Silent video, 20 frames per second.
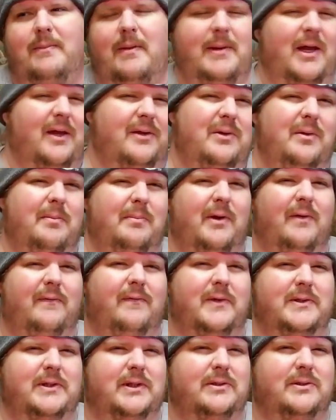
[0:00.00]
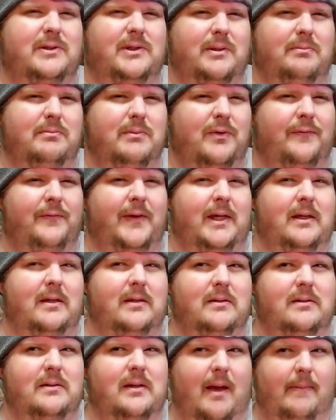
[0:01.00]
Maybe I'll do a book versus movie
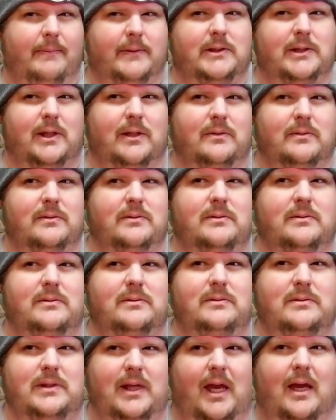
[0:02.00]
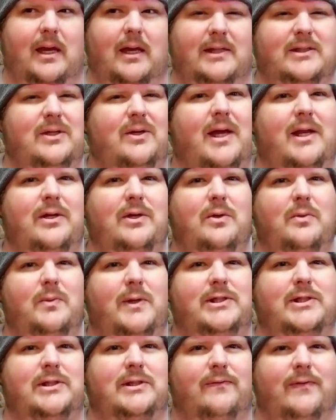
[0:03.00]
episode. Yeah, I still got to do
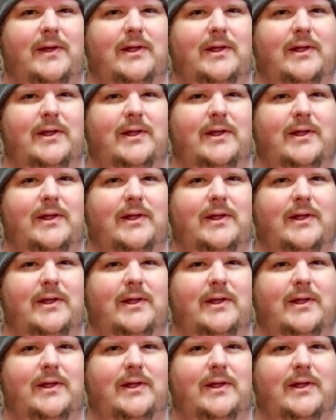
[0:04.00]
Witches of